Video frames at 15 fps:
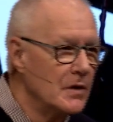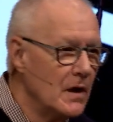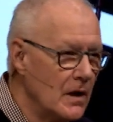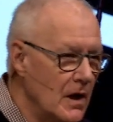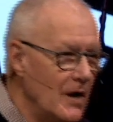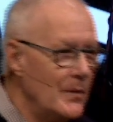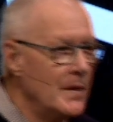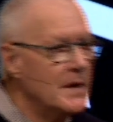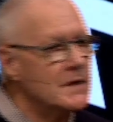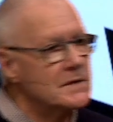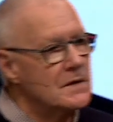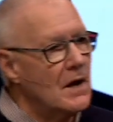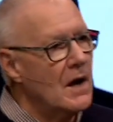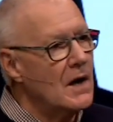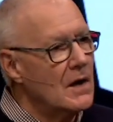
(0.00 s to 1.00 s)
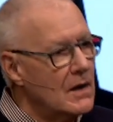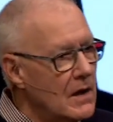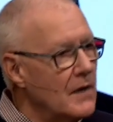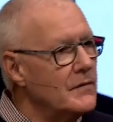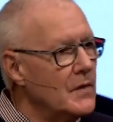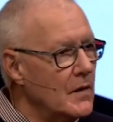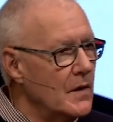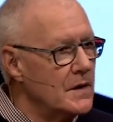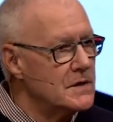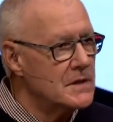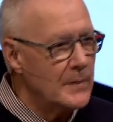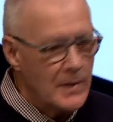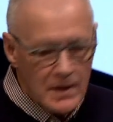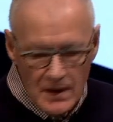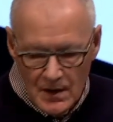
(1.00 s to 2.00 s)
to love because God loved on us
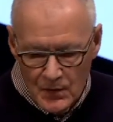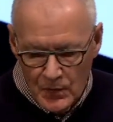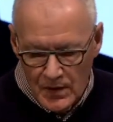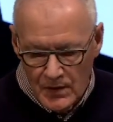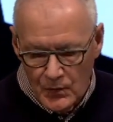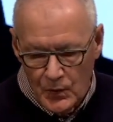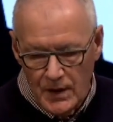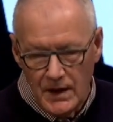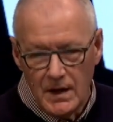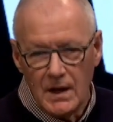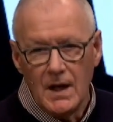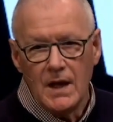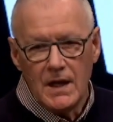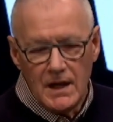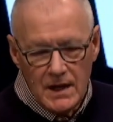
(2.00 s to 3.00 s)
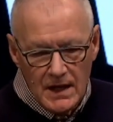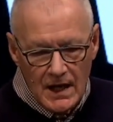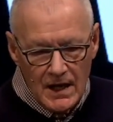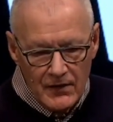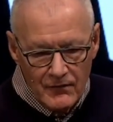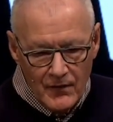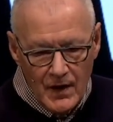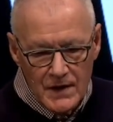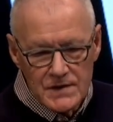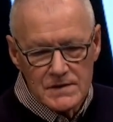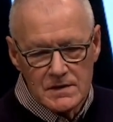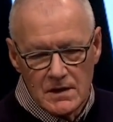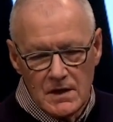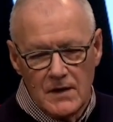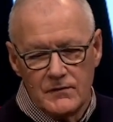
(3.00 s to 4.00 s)
to begin with. He gave us
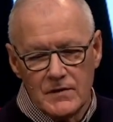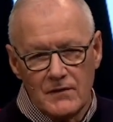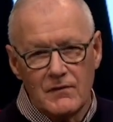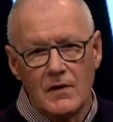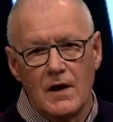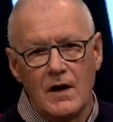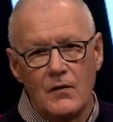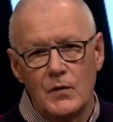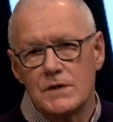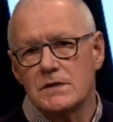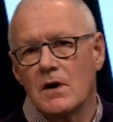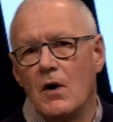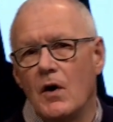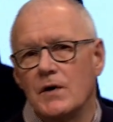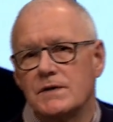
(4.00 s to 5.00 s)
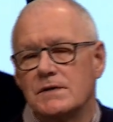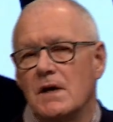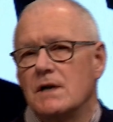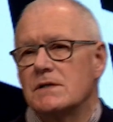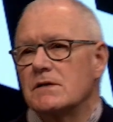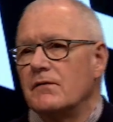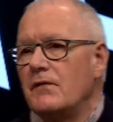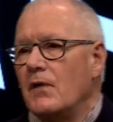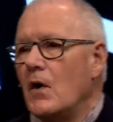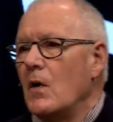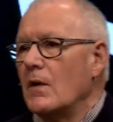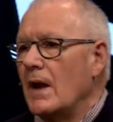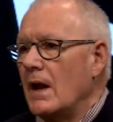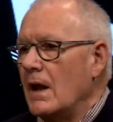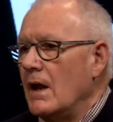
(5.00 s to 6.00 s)
the gift of love, which caused us to
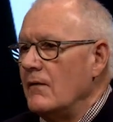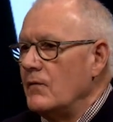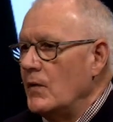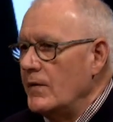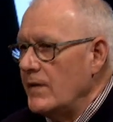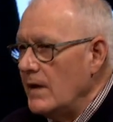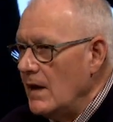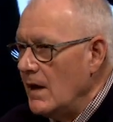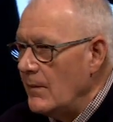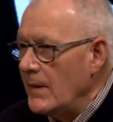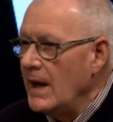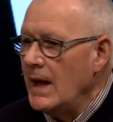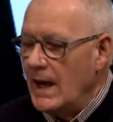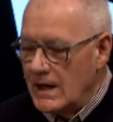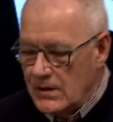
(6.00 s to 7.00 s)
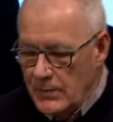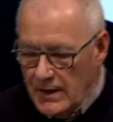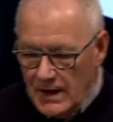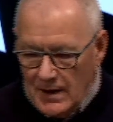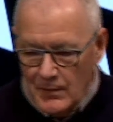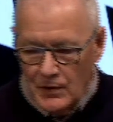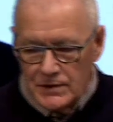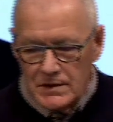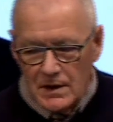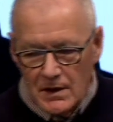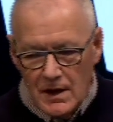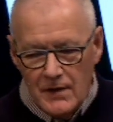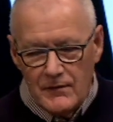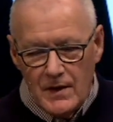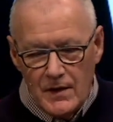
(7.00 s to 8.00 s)
fall in love with Him and to be able to
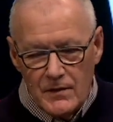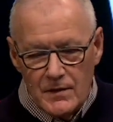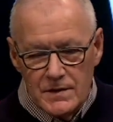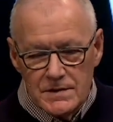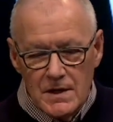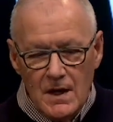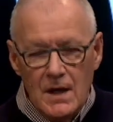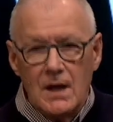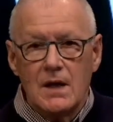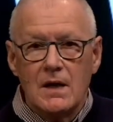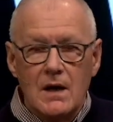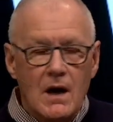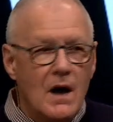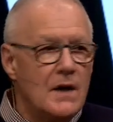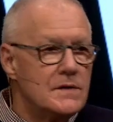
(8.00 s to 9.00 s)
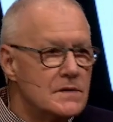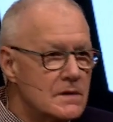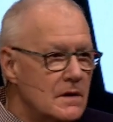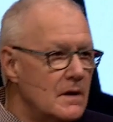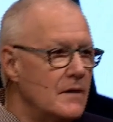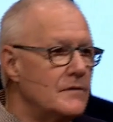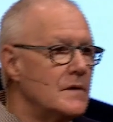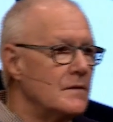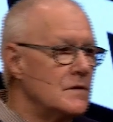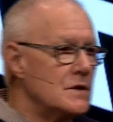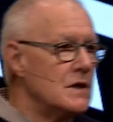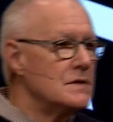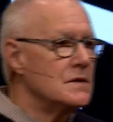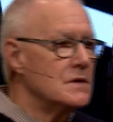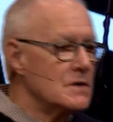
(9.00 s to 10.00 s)
love others. God's gift of
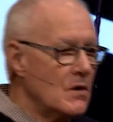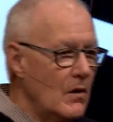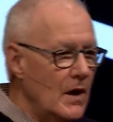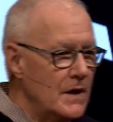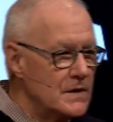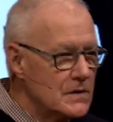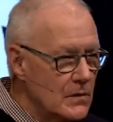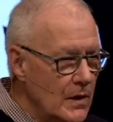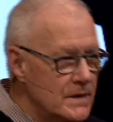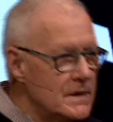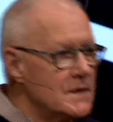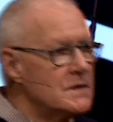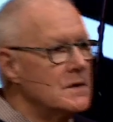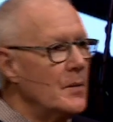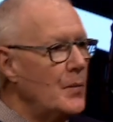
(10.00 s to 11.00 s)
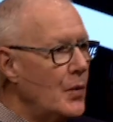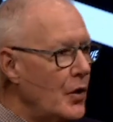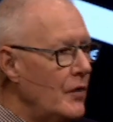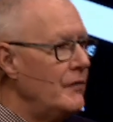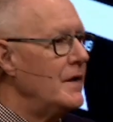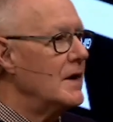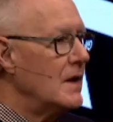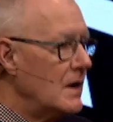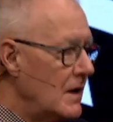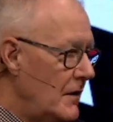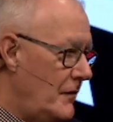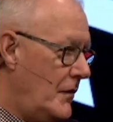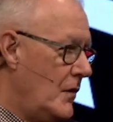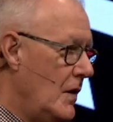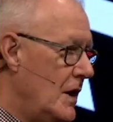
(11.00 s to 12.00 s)
Jesus Christ to us is the perfect
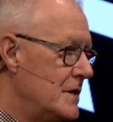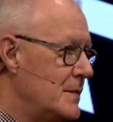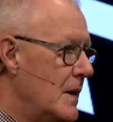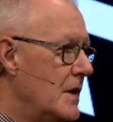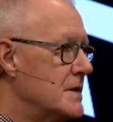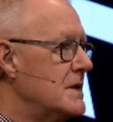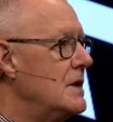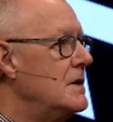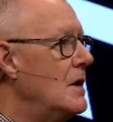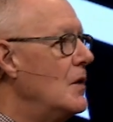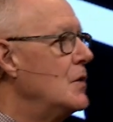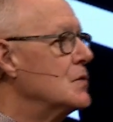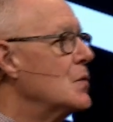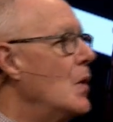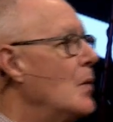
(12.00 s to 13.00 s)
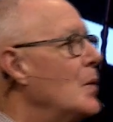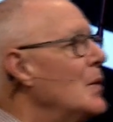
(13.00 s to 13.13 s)
gift for us because He knows what